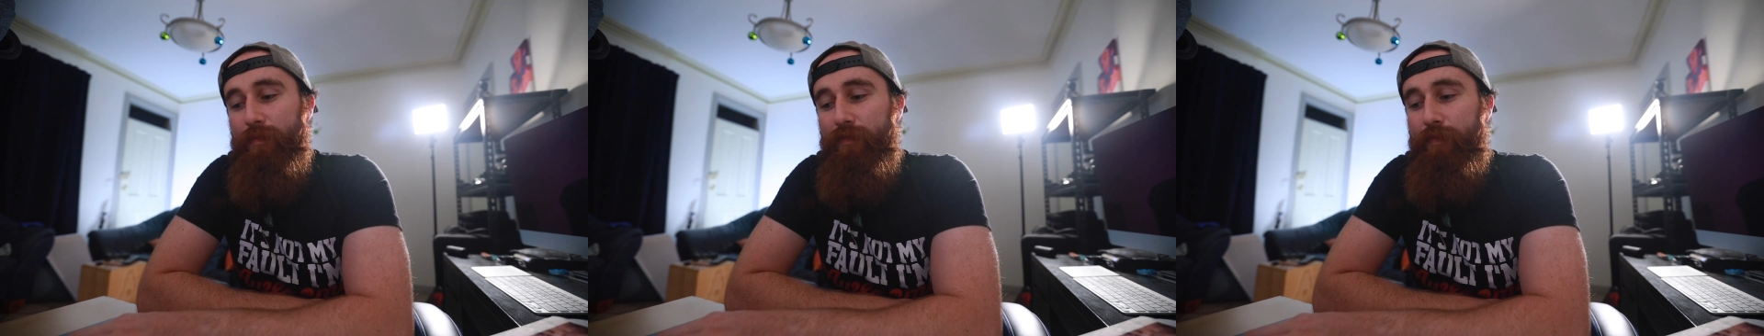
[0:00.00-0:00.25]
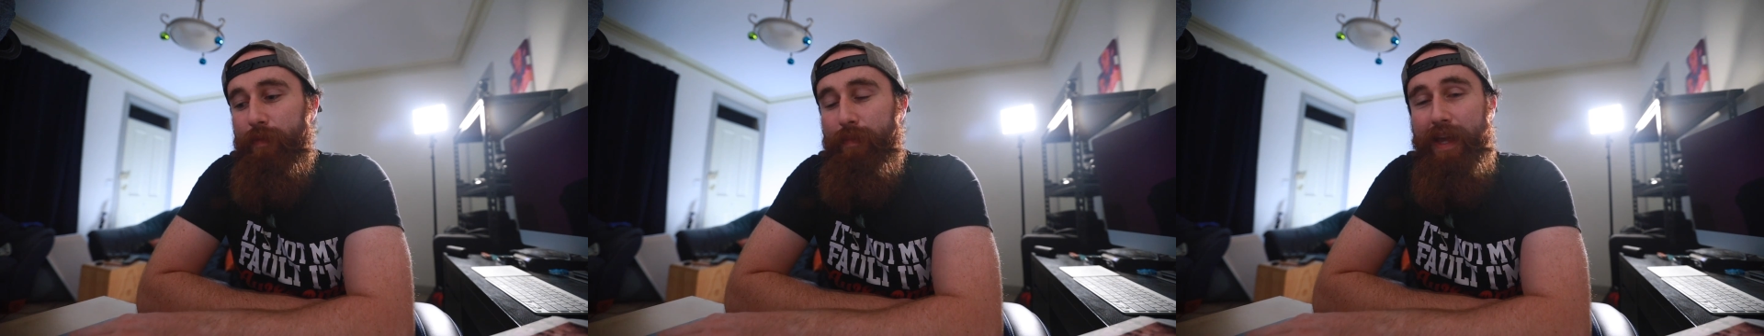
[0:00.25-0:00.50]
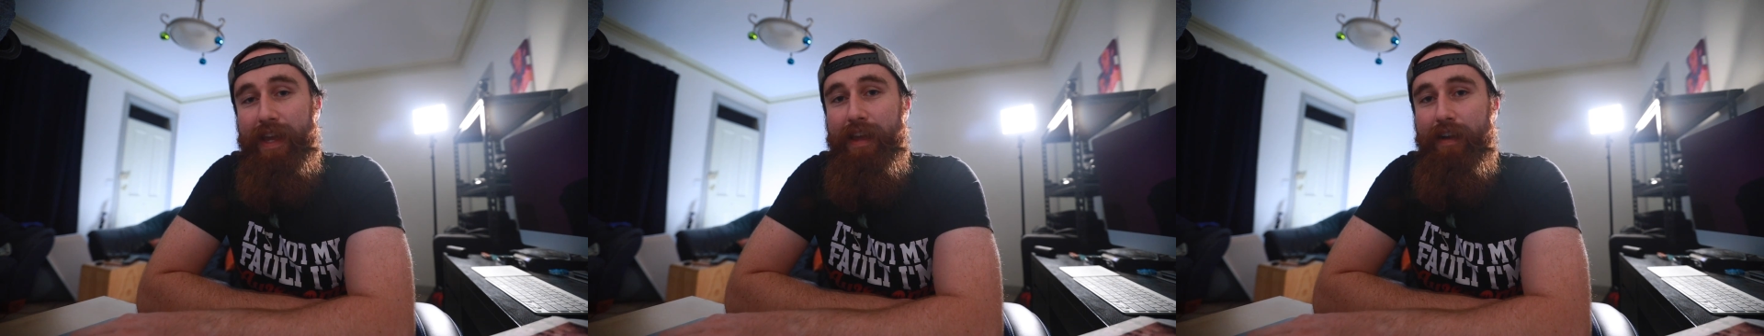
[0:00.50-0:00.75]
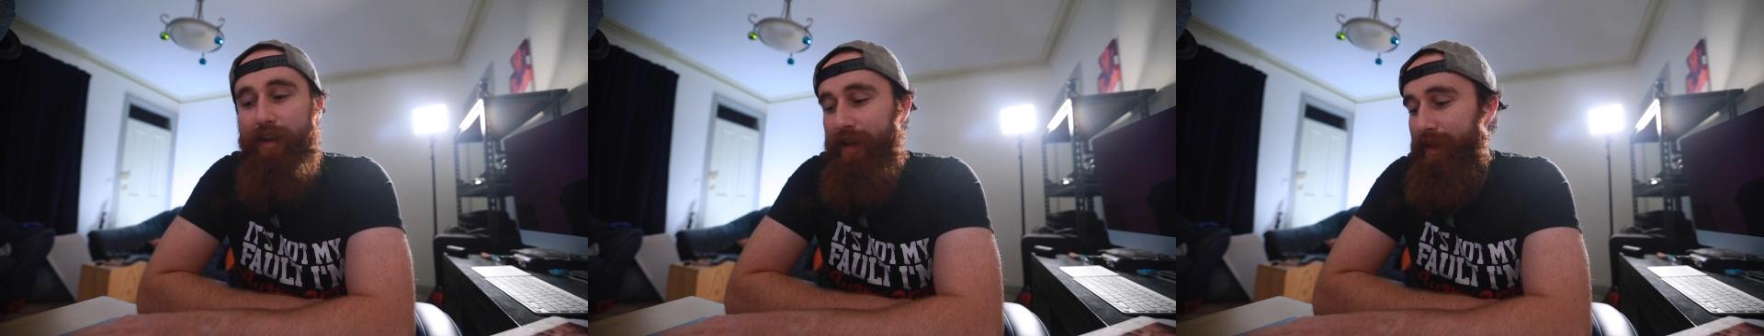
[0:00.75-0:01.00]
for
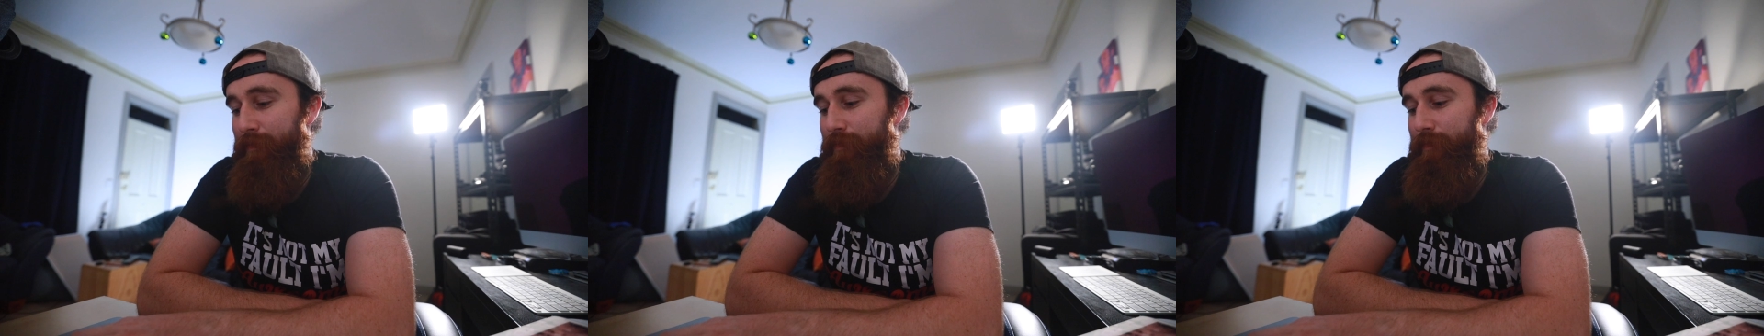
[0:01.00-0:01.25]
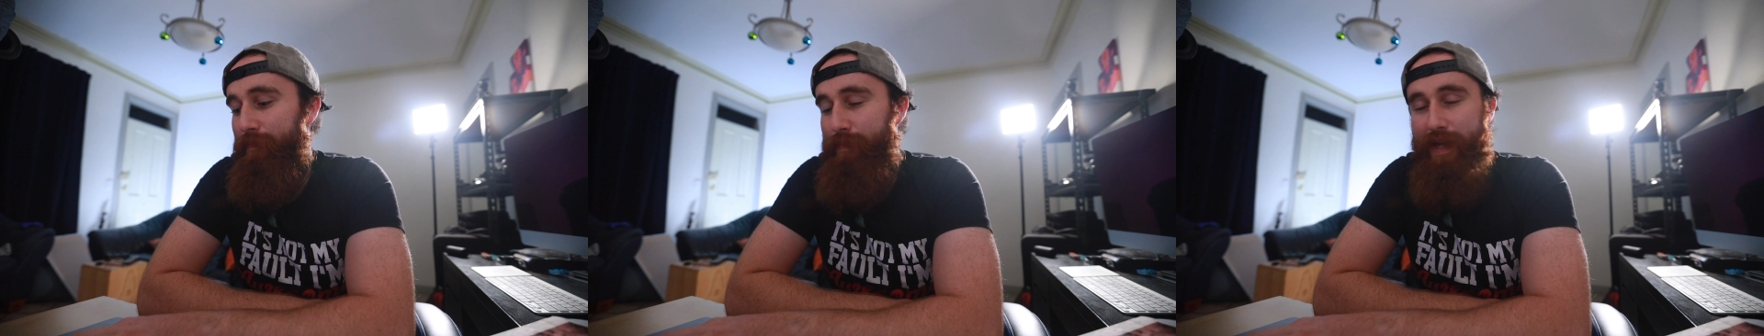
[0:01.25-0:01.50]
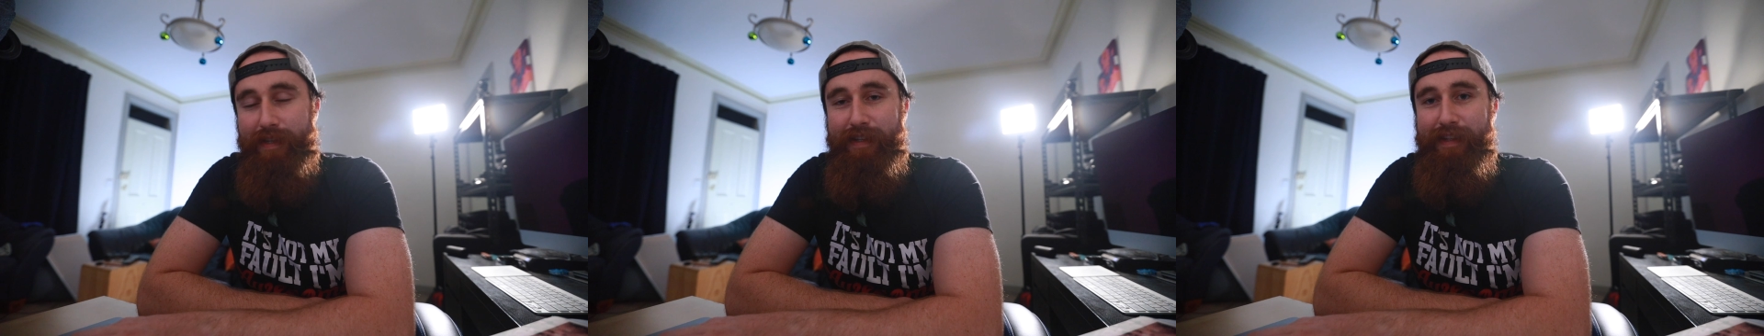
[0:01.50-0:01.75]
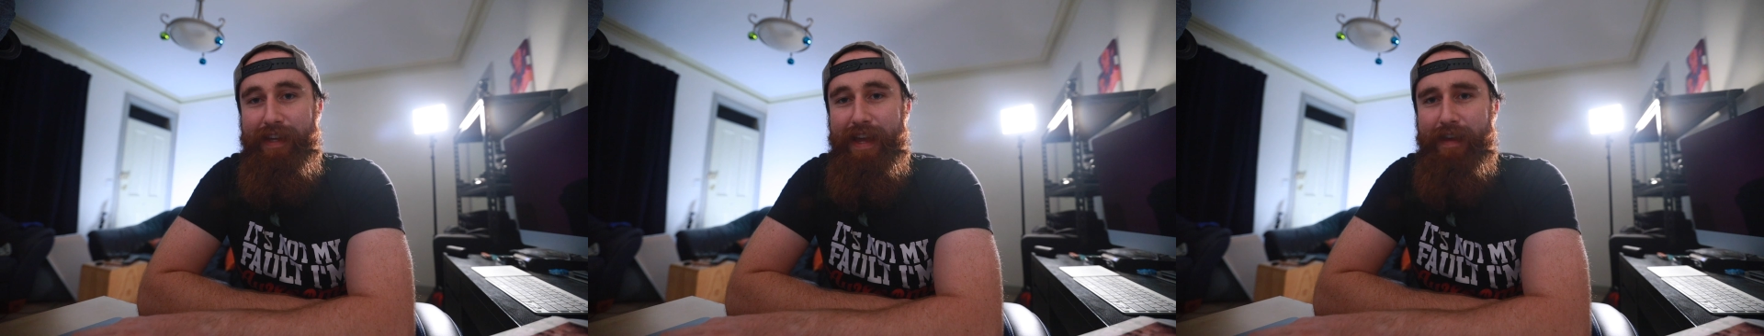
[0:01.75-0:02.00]
me, I
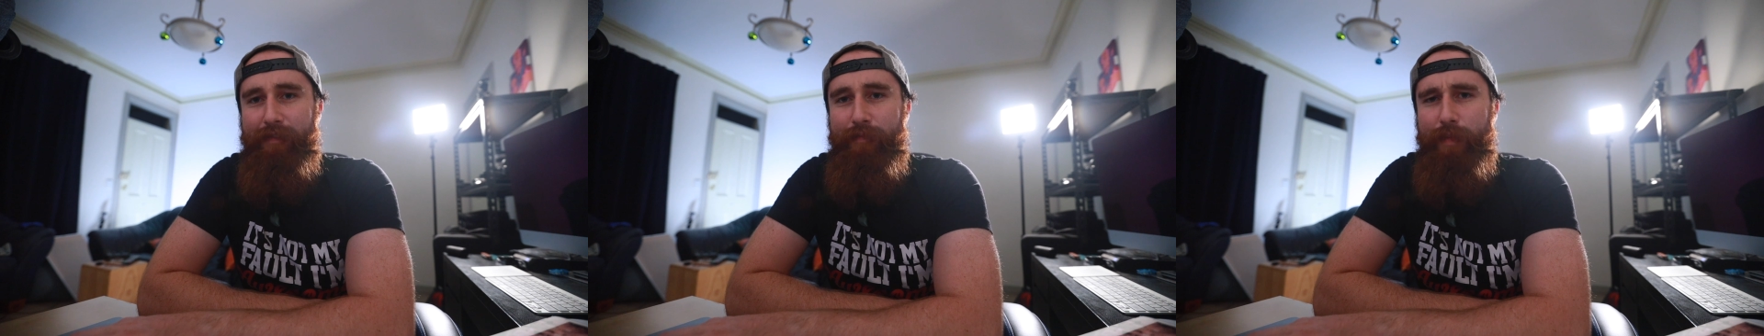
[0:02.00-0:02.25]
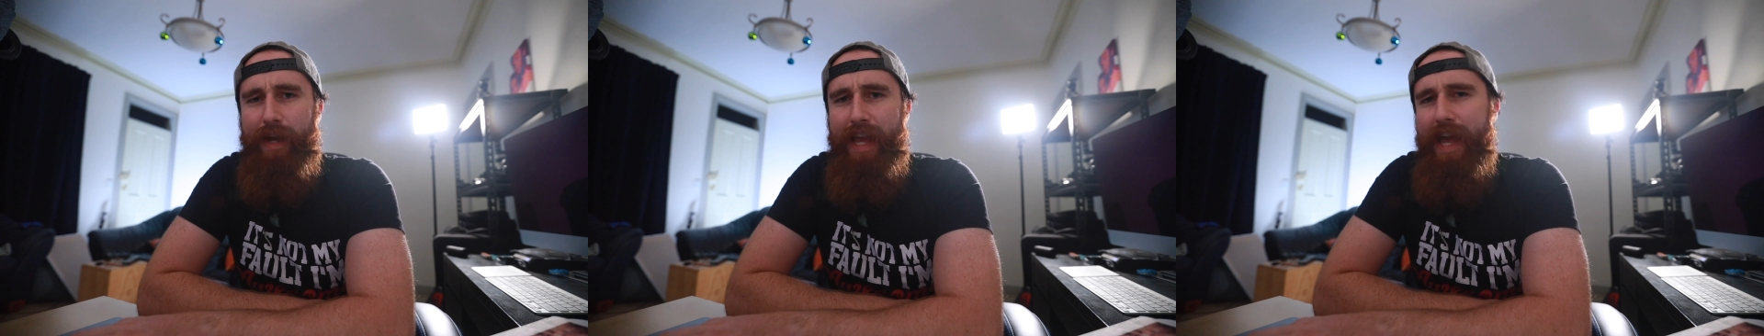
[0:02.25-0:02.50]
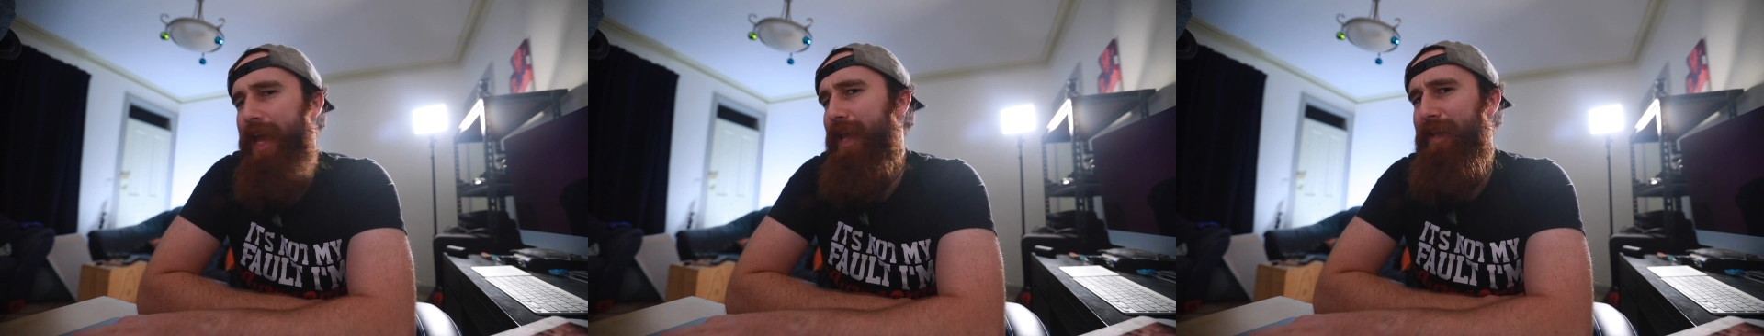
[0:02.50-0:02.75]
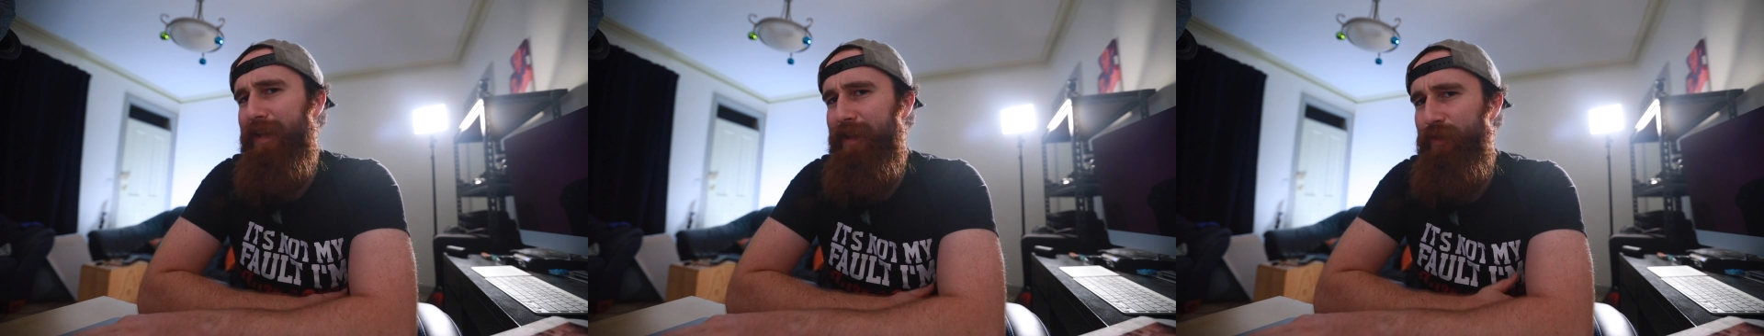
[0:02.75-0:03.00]
basically have my
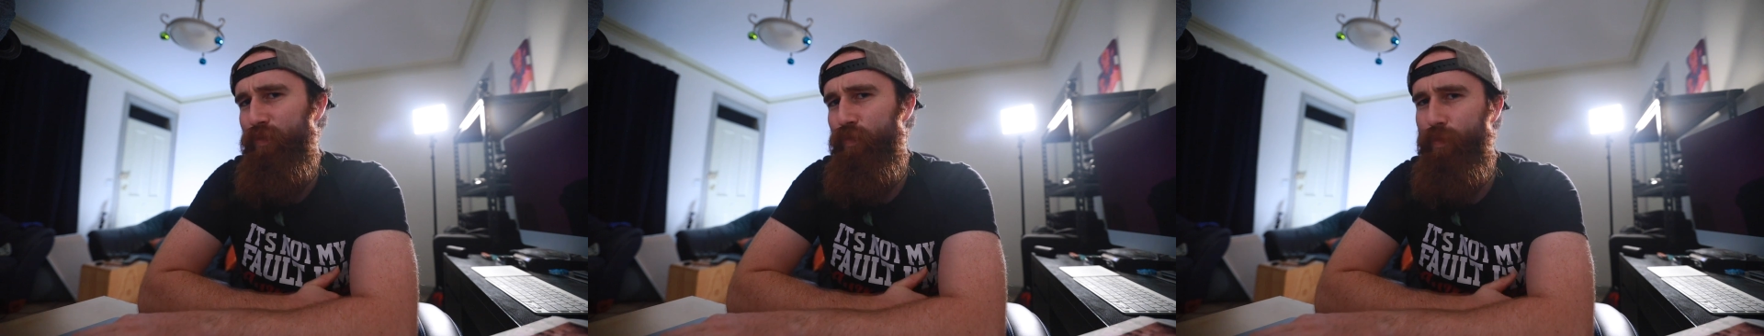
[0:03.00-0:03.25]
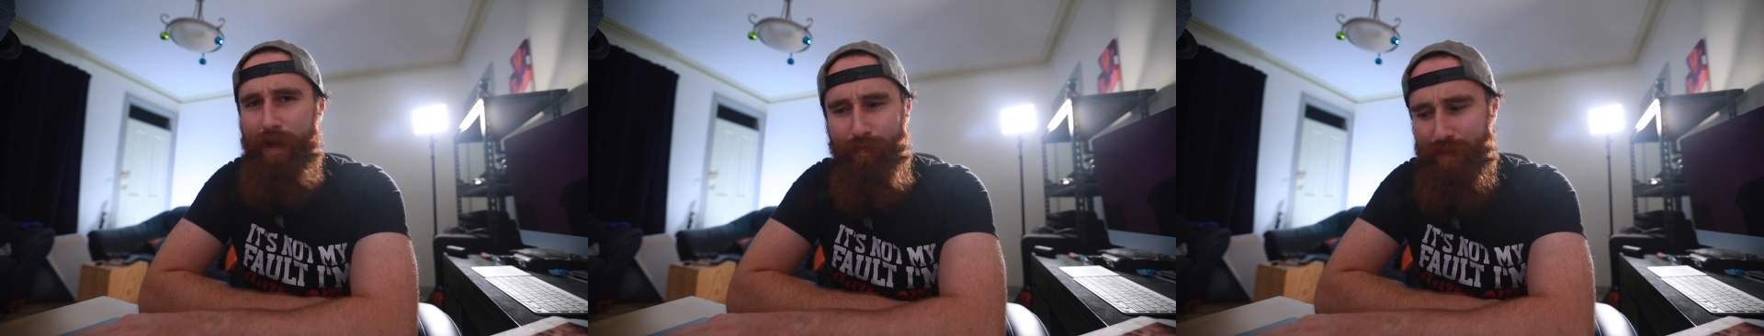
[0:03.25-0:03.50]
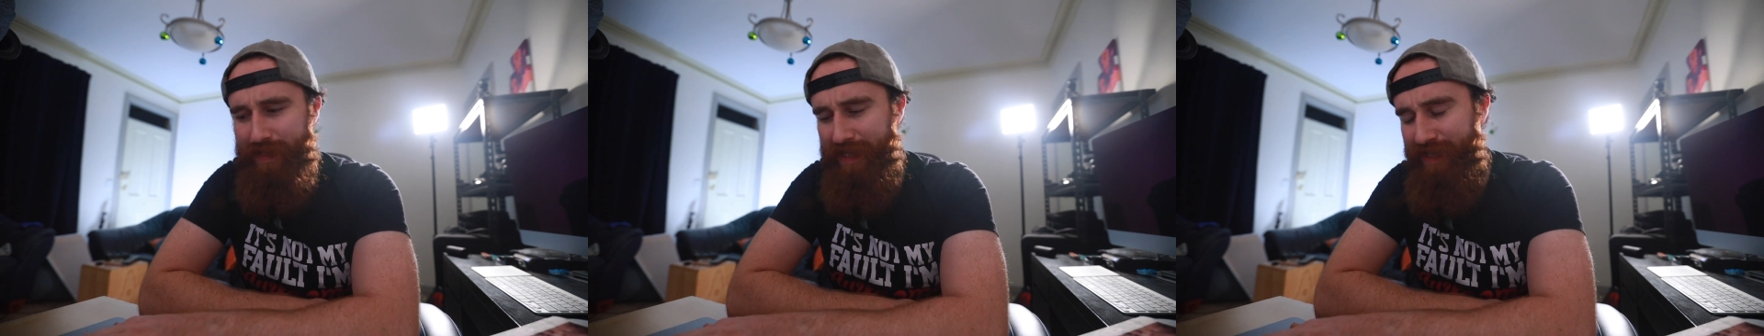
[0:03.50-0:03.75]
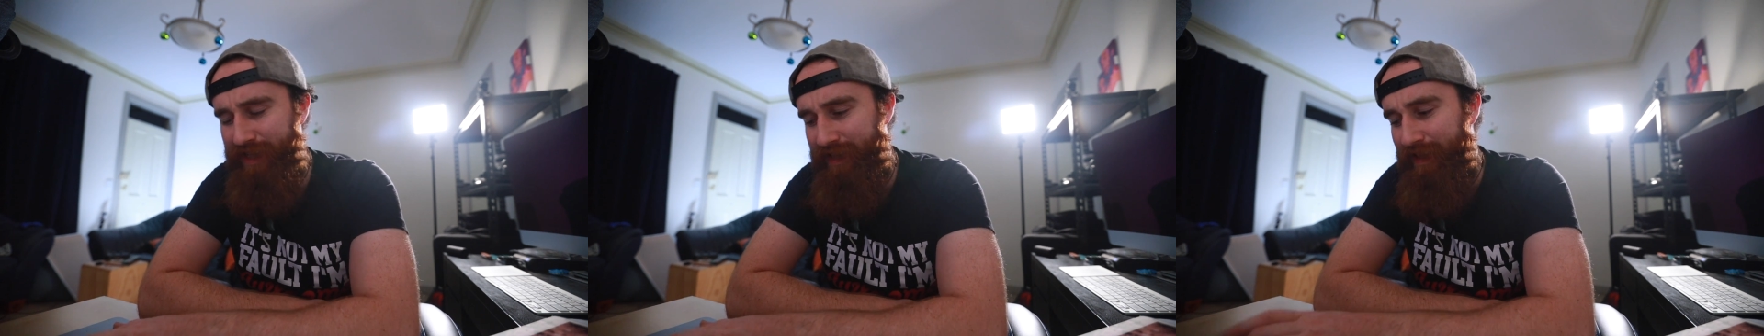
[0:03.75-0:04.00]
hand in one
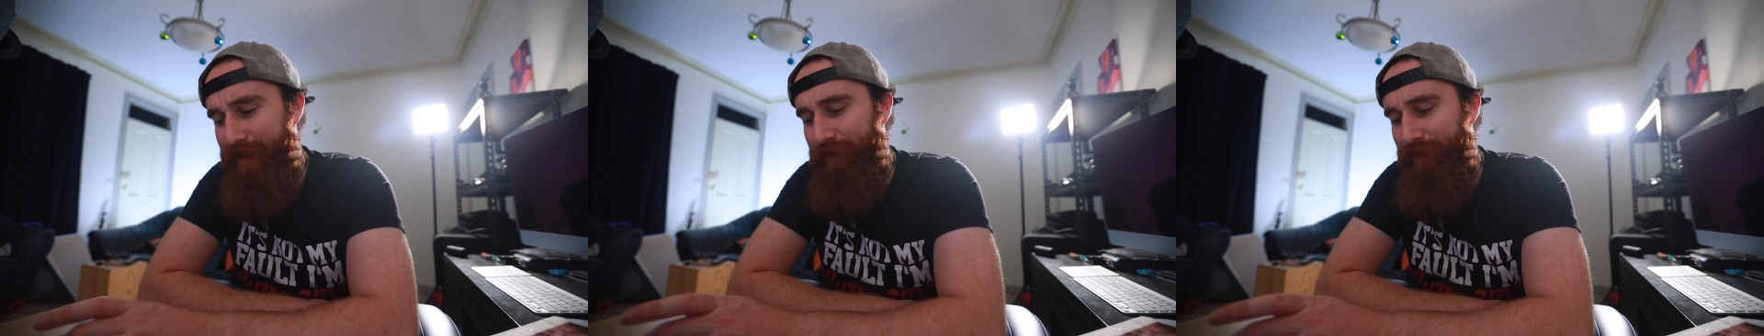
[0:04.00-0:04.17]
position,